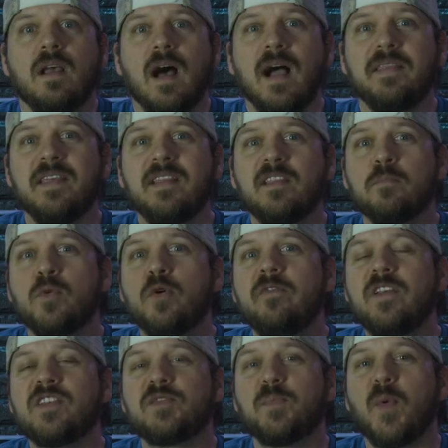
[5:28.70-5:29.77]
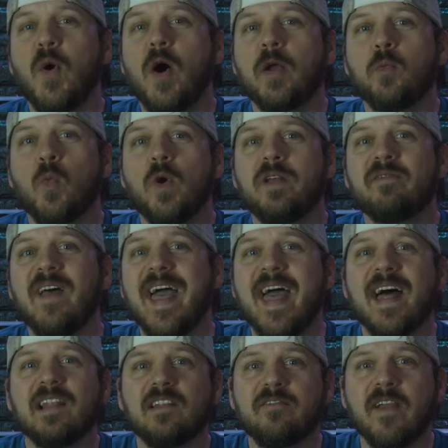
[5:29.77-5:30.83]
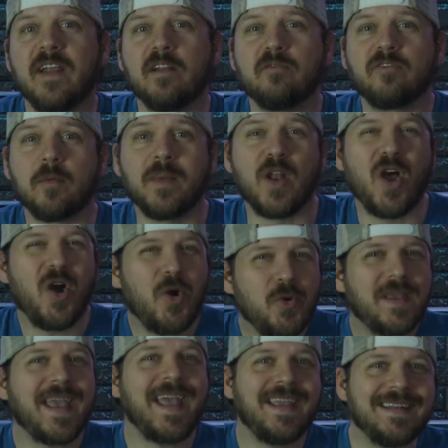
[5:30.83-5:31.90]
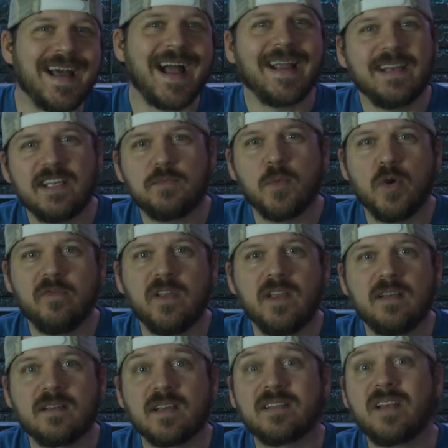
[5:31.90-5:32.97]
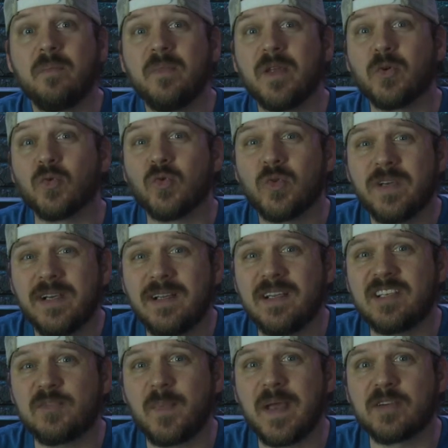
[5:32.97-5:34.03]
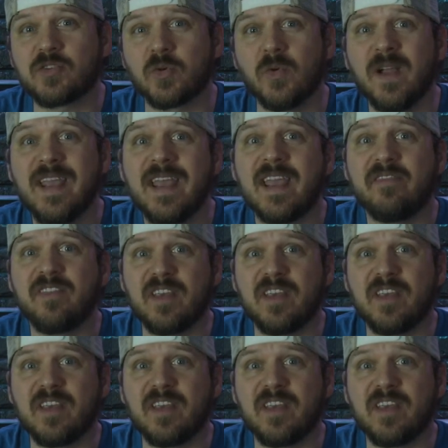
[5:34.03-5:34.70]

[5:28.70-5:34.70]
I think the movie Spawn would have elevated from an okay 90s movie to something really special if the